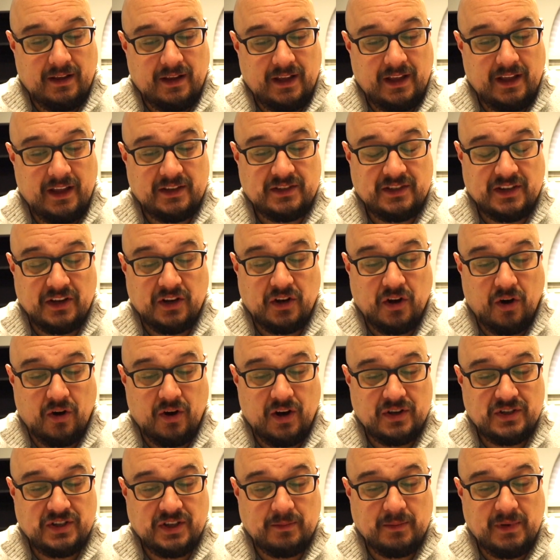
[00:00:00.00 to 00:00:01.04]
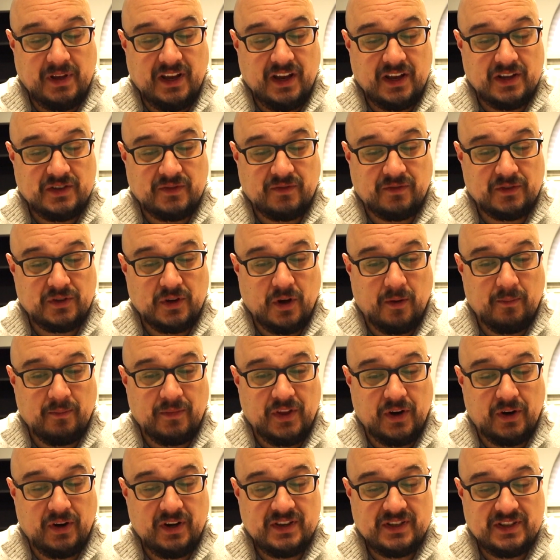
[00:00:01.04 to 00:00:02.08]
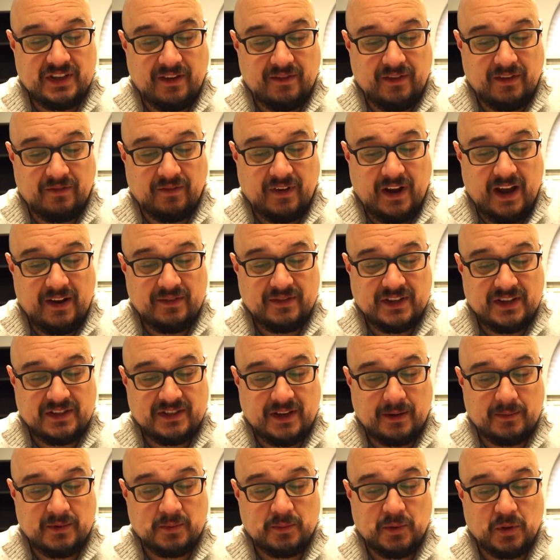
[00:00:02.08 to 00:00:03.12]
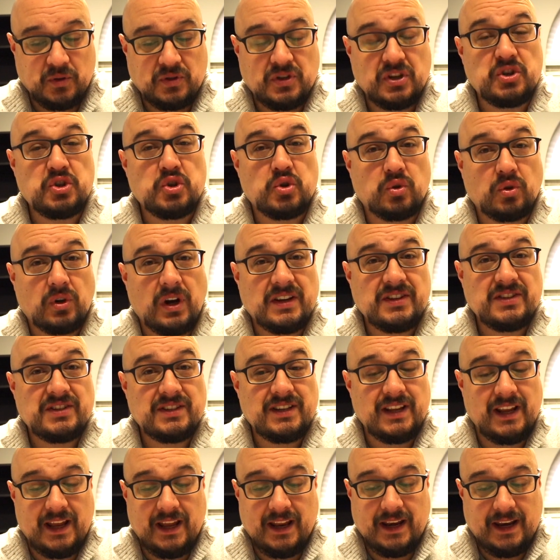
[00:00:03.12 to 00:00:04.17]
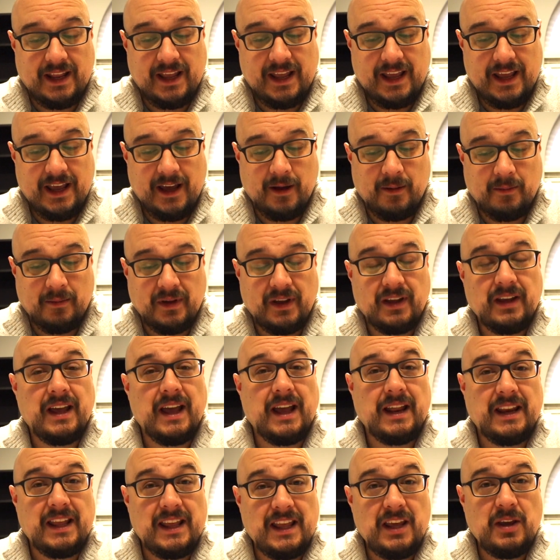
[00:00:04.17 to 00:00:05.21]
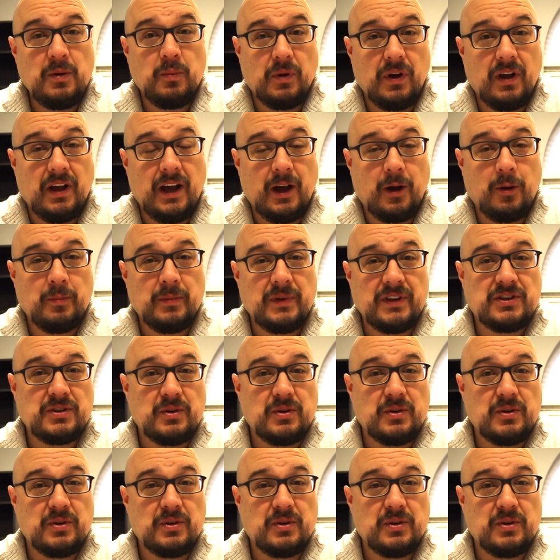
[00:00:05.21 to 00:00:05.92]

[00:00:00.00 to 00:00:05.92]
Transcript: it's encouraging, because Psalm 37:5 says I'm supposed to trust in Him, and He will help me.